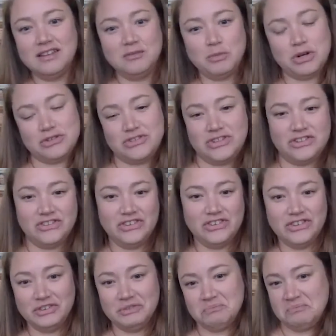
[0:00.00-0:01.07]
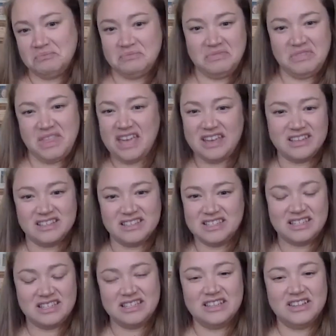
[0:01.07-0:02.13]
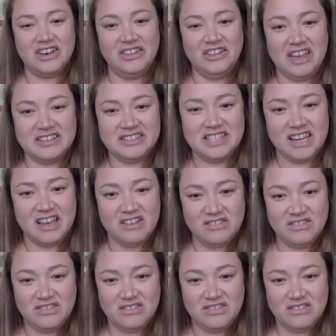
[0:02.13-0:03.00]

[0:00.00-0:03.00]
personal things and all that stuff.